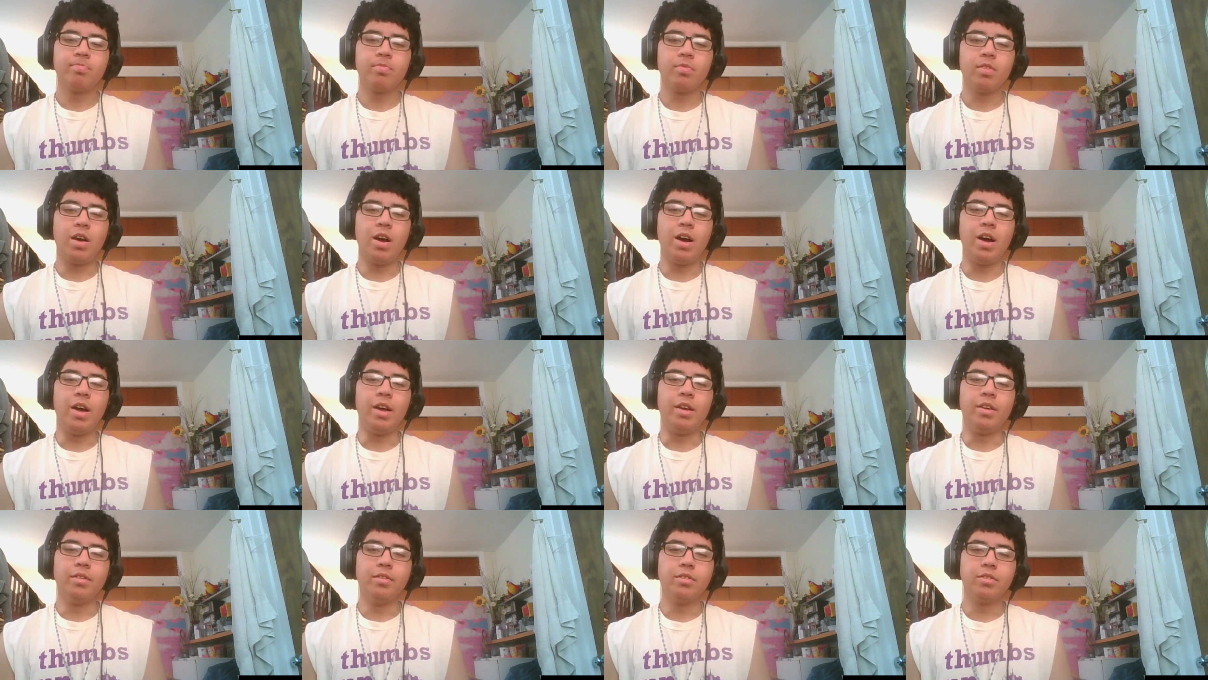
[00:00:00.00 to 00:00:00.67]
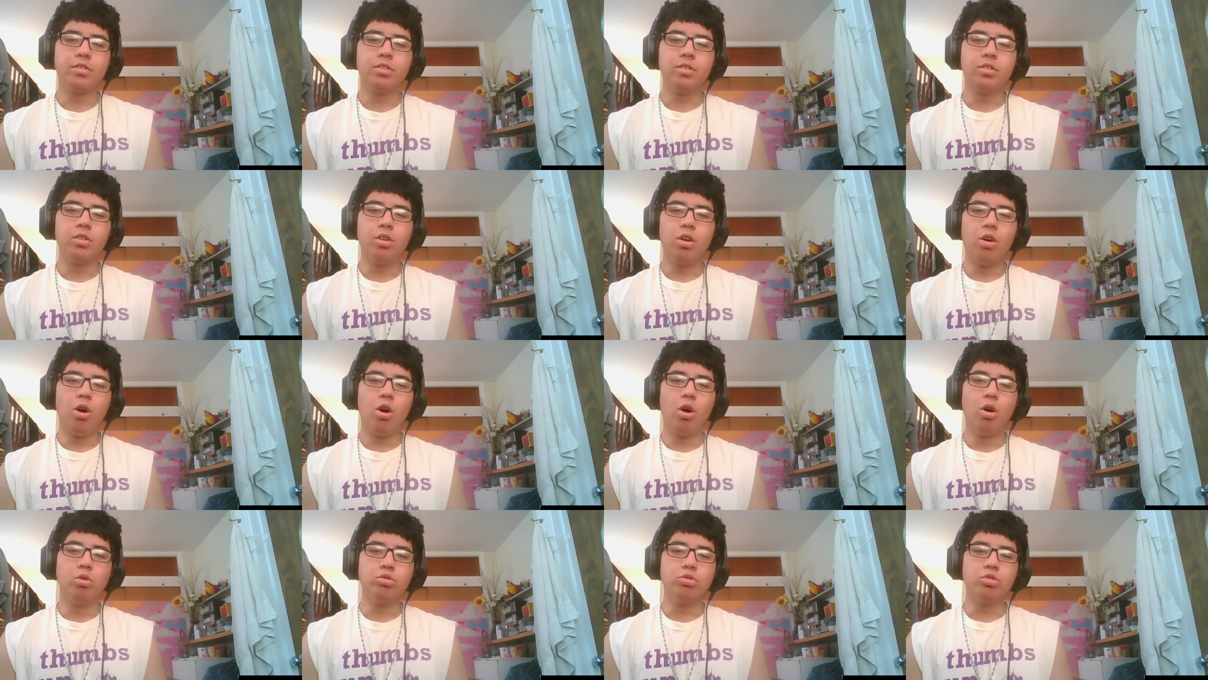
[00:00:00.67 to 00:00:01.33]
Alright.
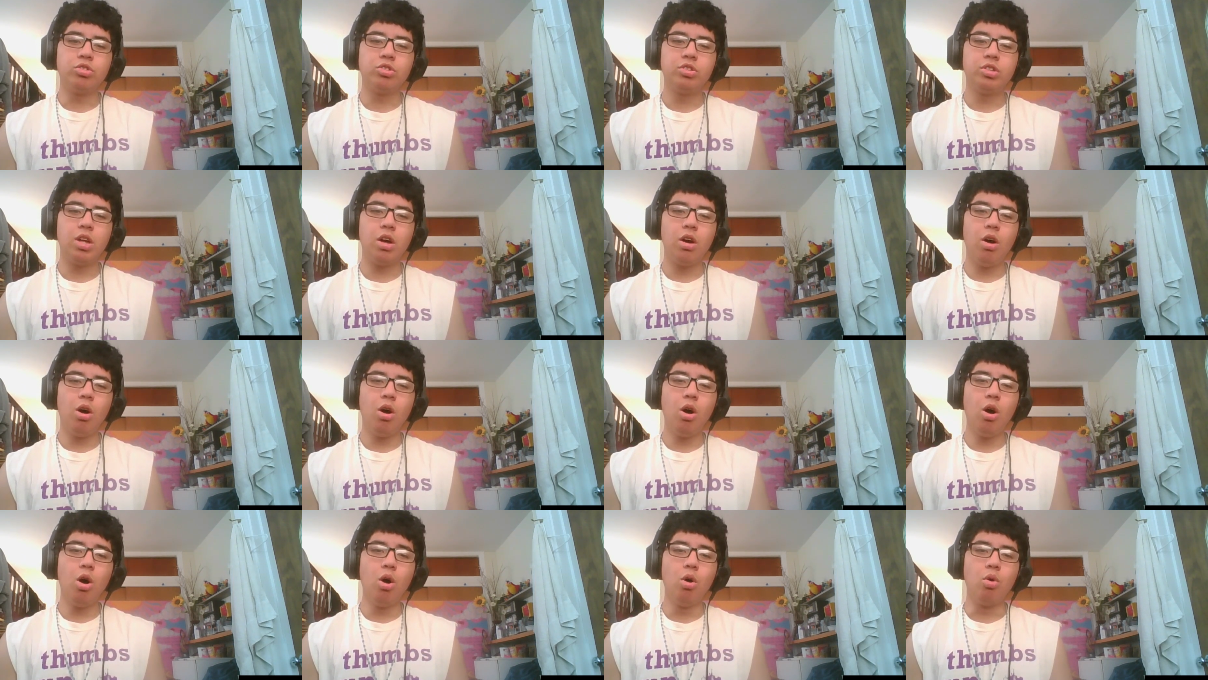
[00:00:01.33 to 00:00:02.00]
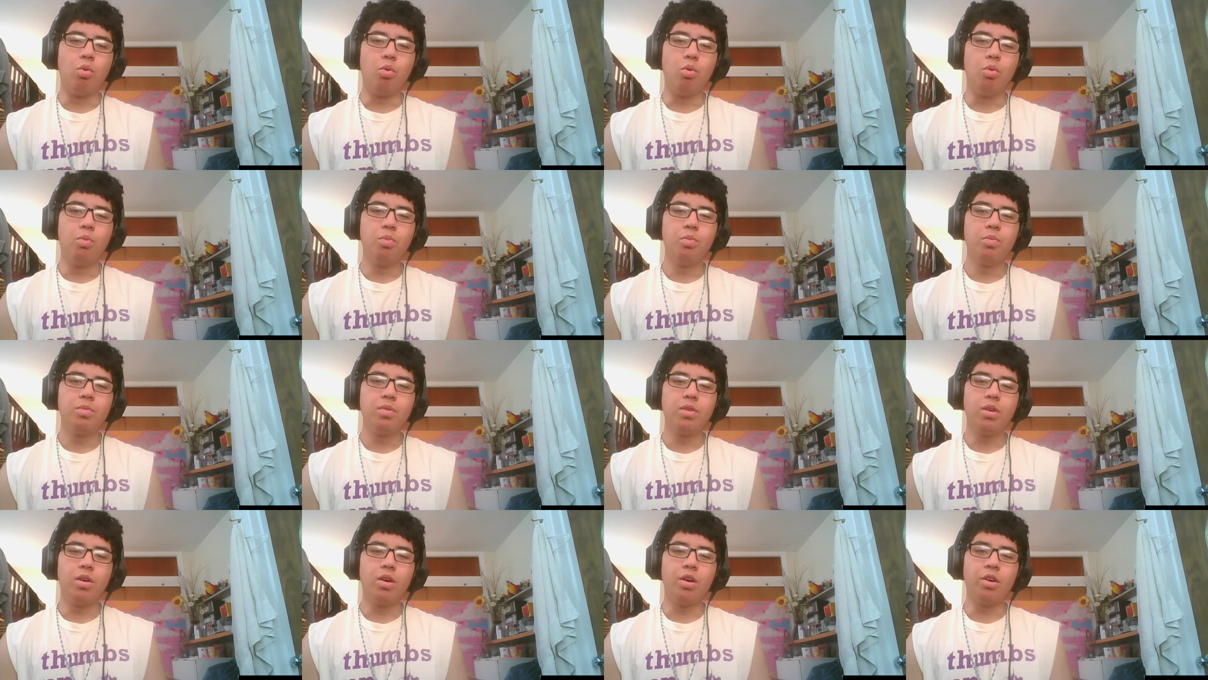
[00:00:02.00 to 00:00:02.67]
Oh,
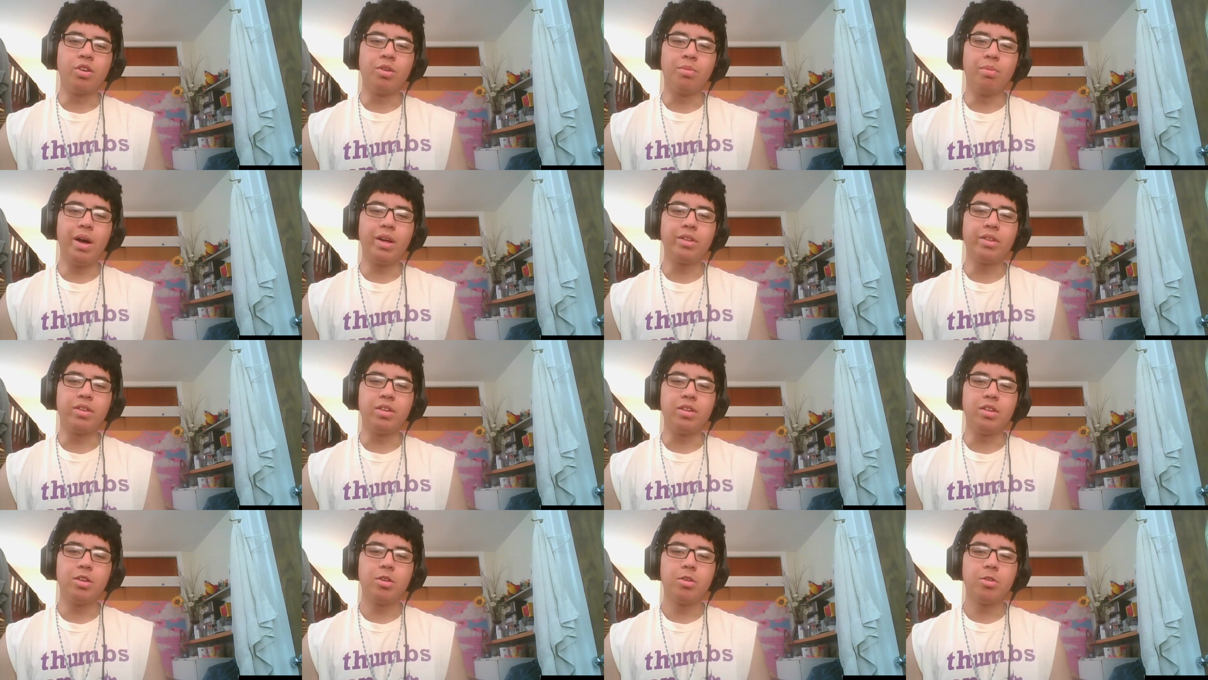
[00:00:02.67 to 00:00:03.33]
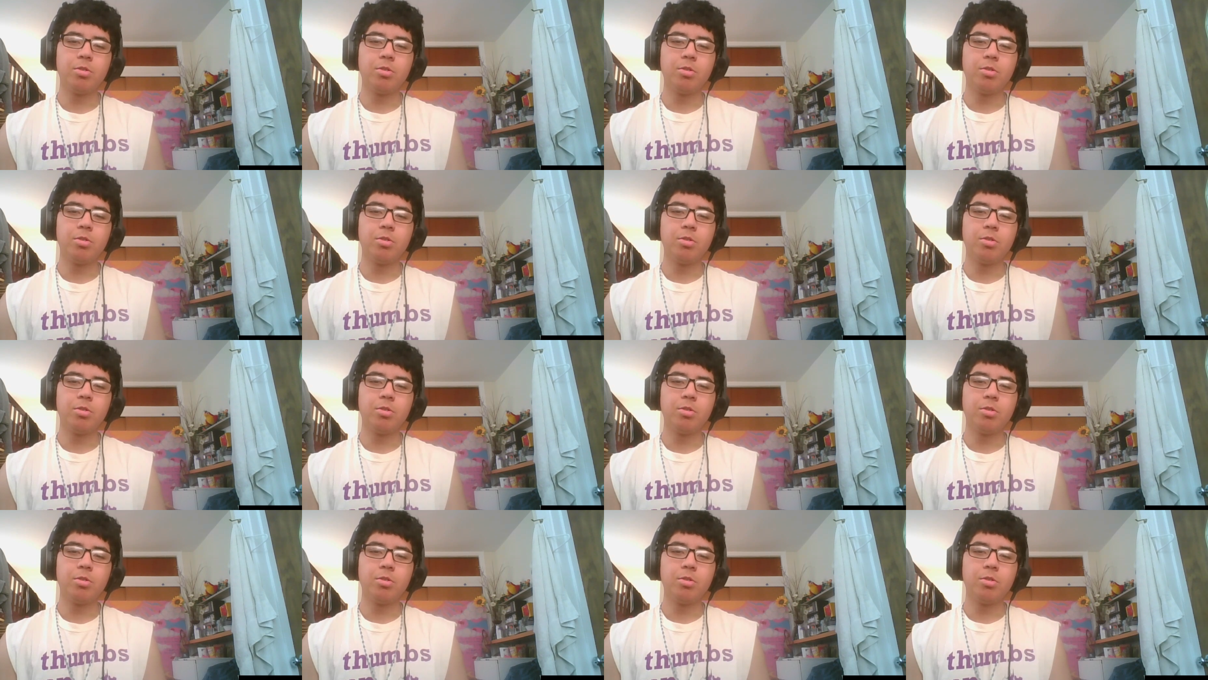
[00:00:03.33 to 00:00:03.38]
oh! He blocked it.